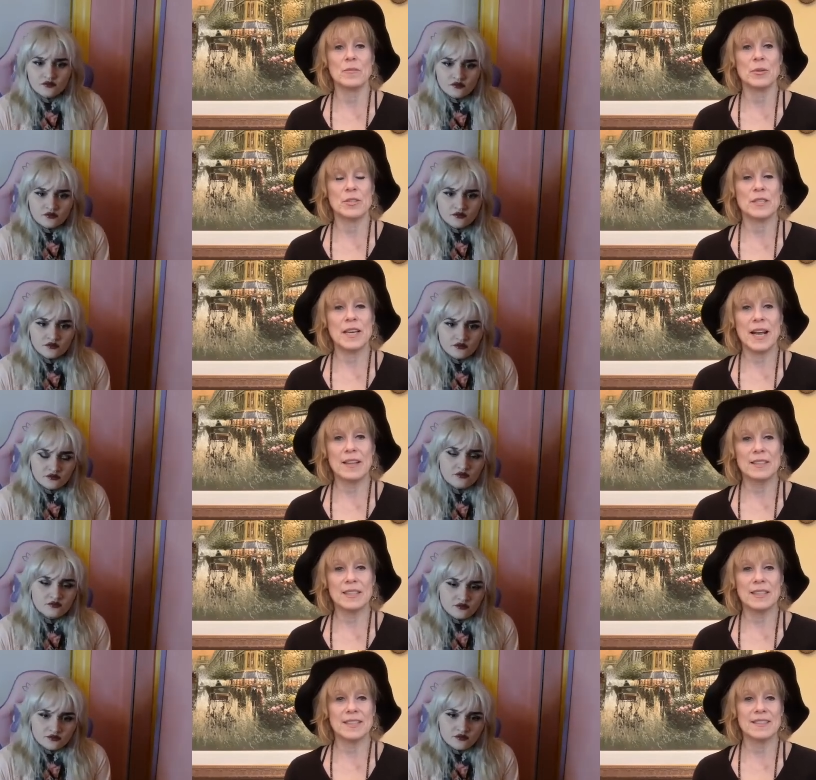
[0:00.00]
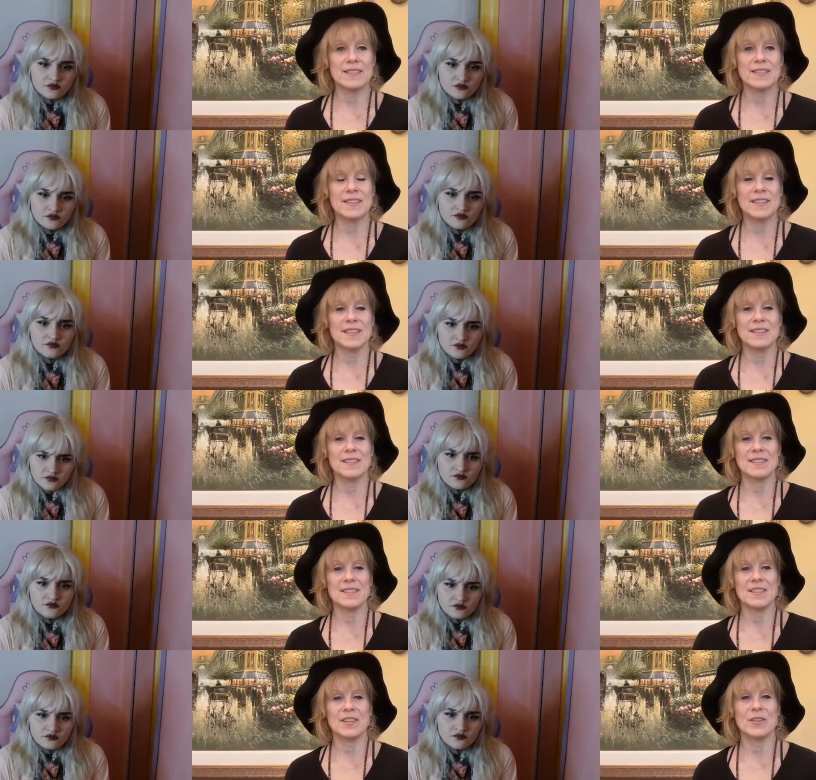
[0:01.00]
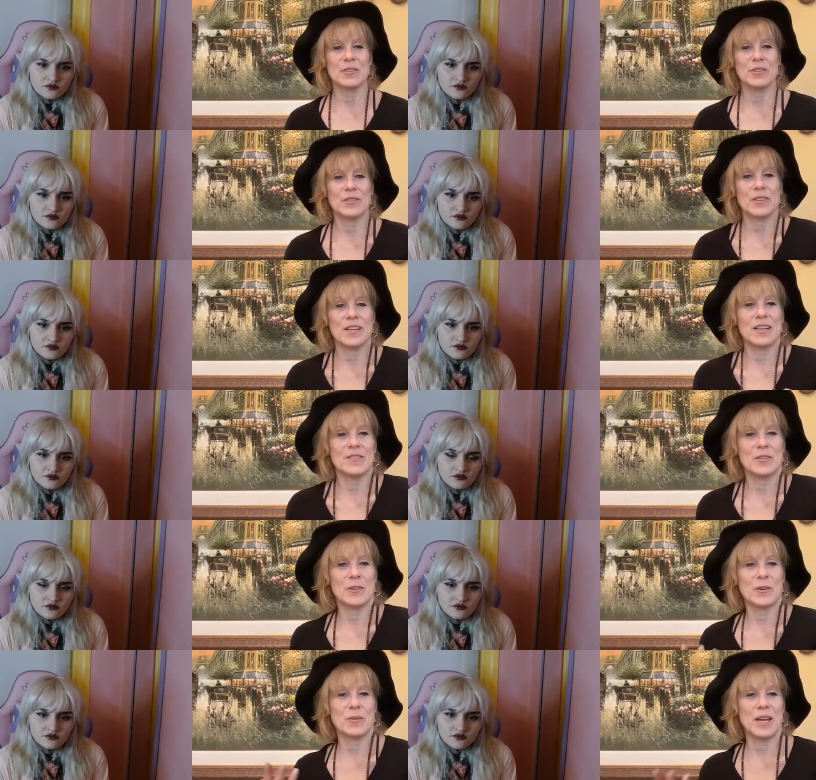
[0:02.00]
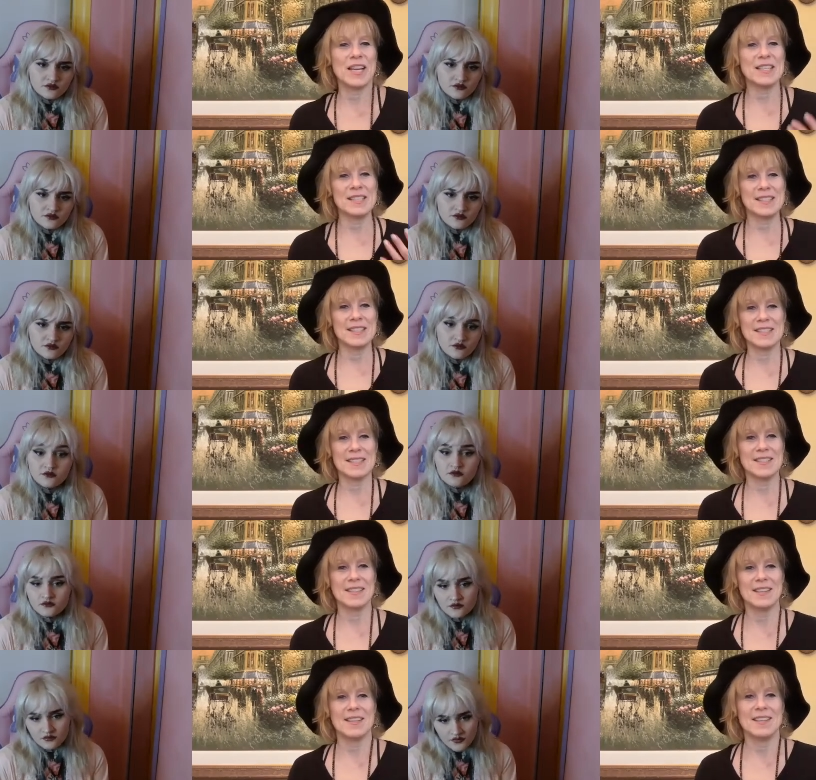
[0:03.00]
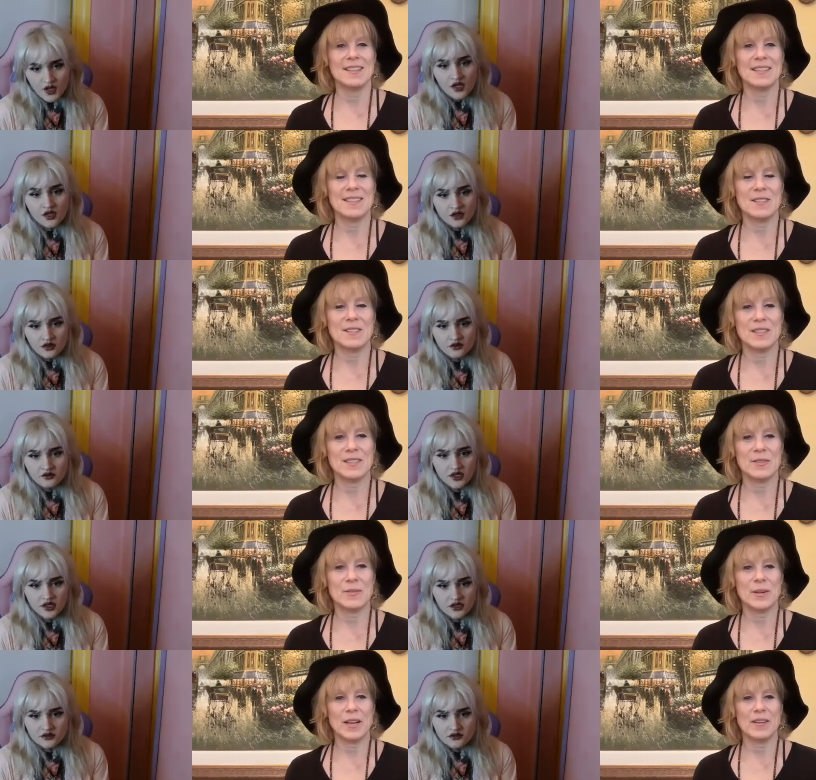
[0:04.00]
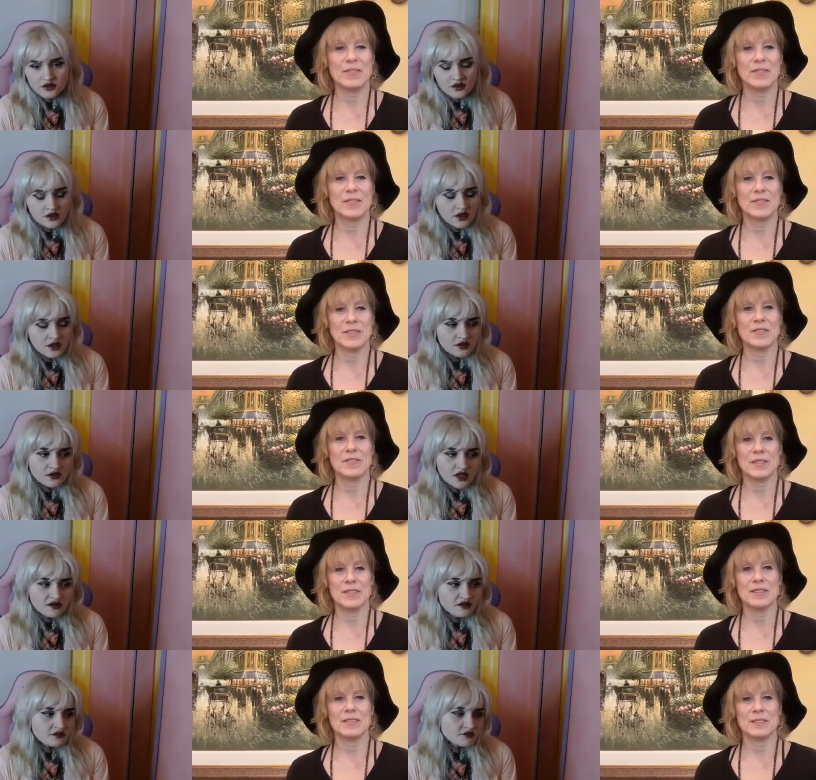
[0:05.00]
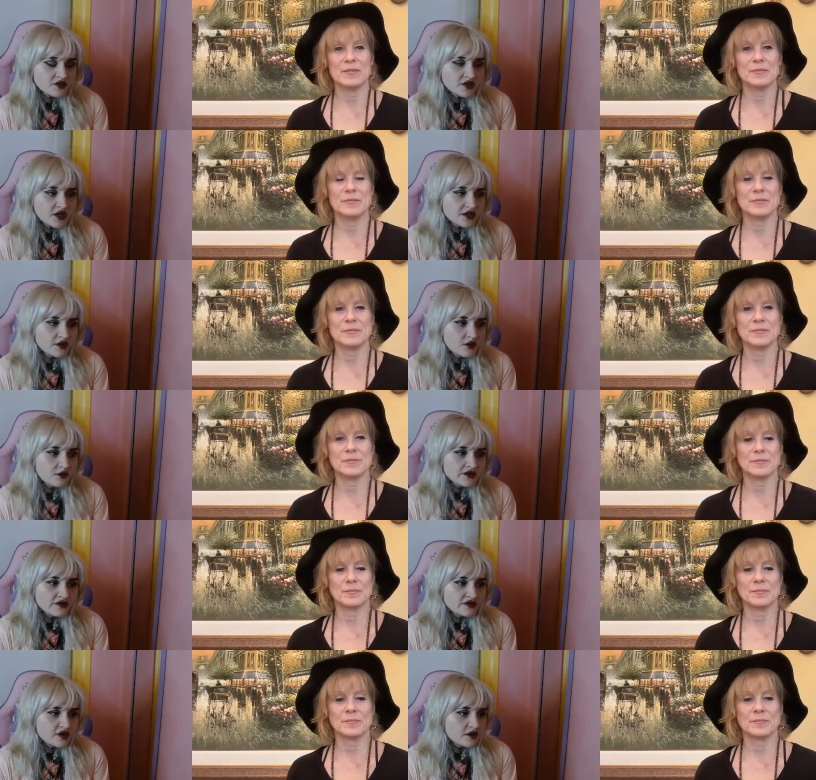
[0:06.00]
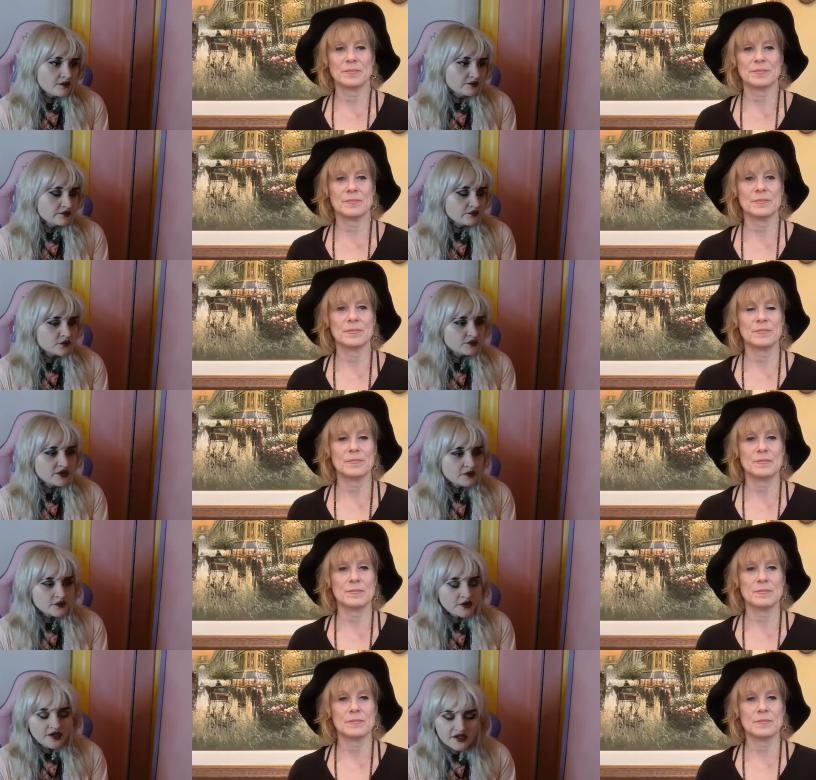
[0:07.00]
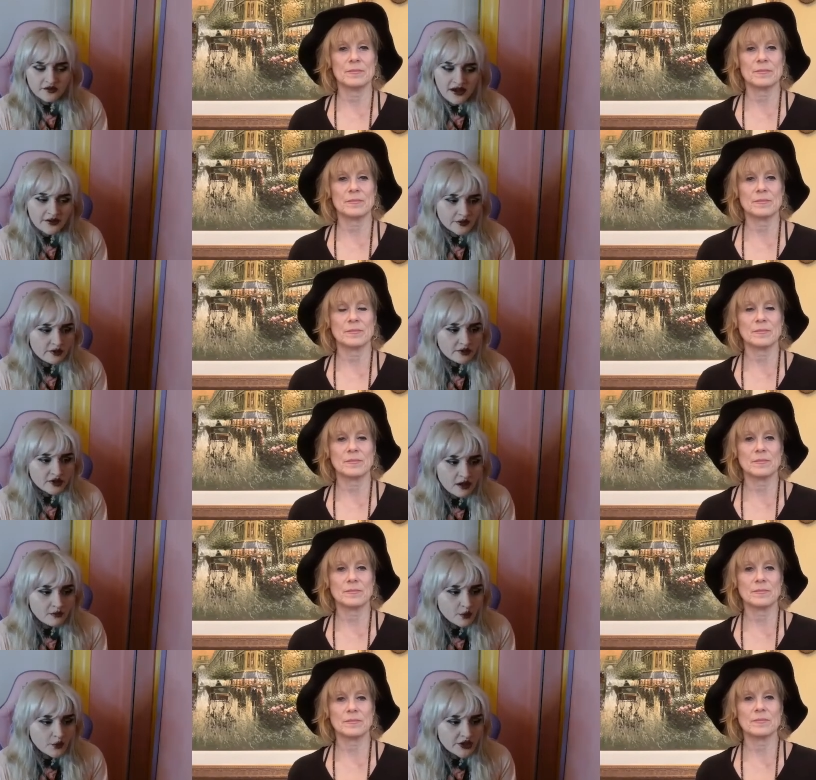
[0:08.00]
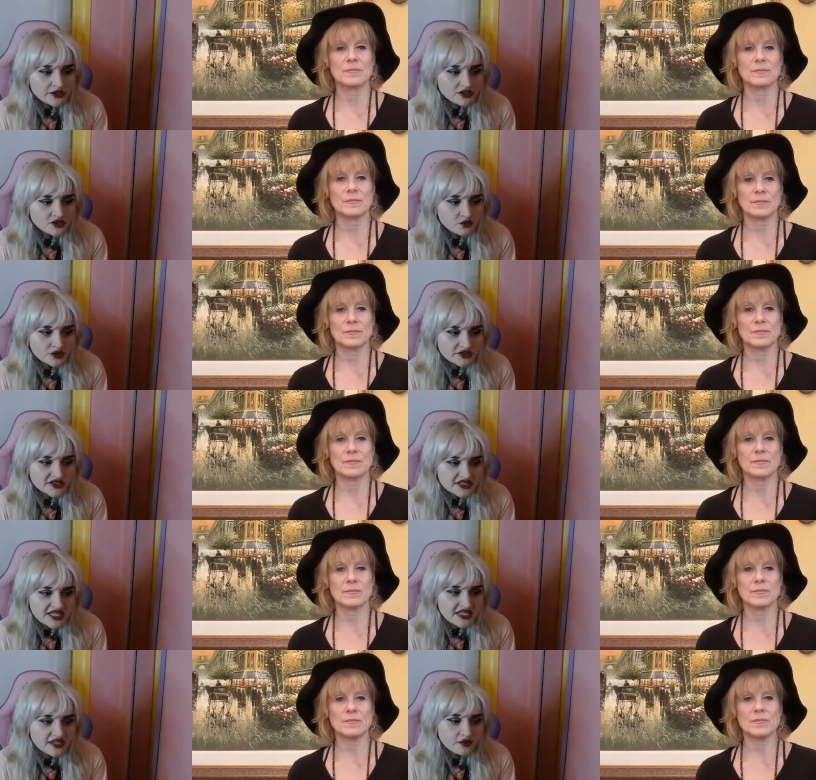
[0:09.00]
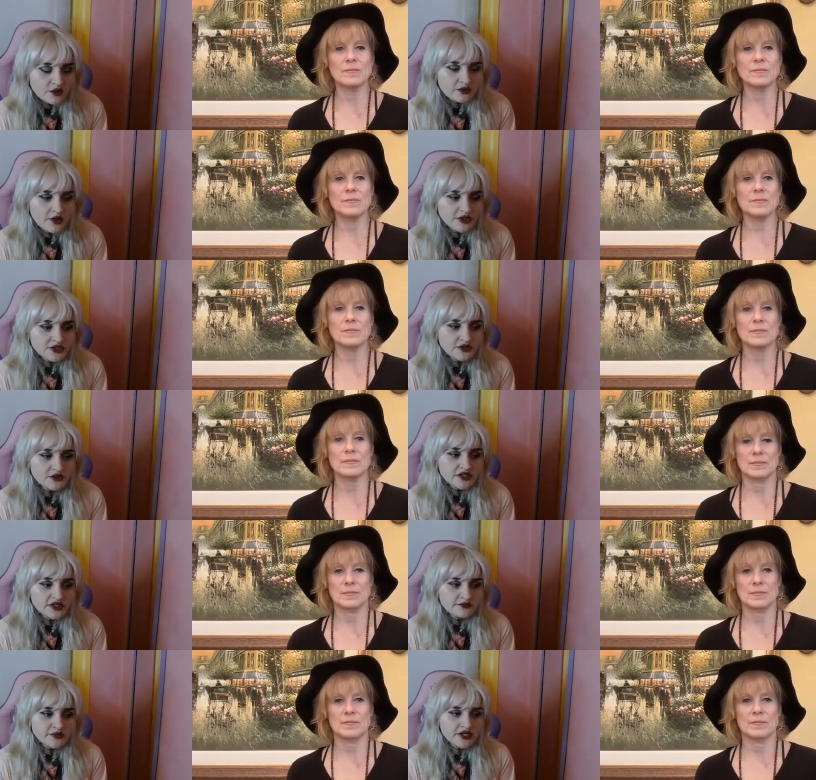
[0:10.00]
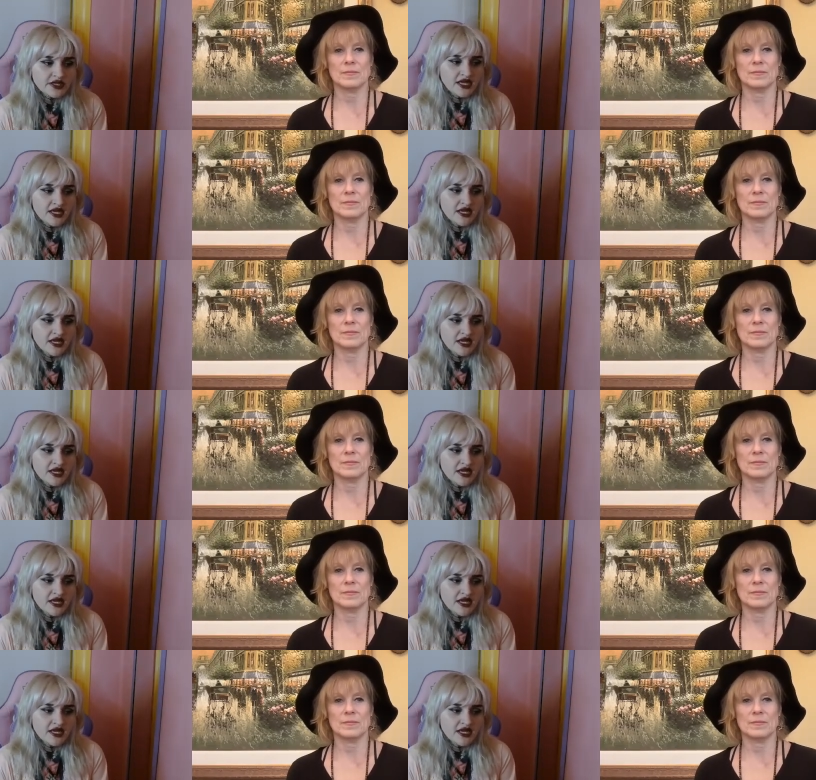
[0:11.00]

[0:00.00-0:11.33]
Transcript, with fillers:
Speaker 1: personality and and you know your kind of your own essence is oh yeah
Speaker 2: that's something i always um when people are like you know how do i become a witch what does it take what do i do and i'm like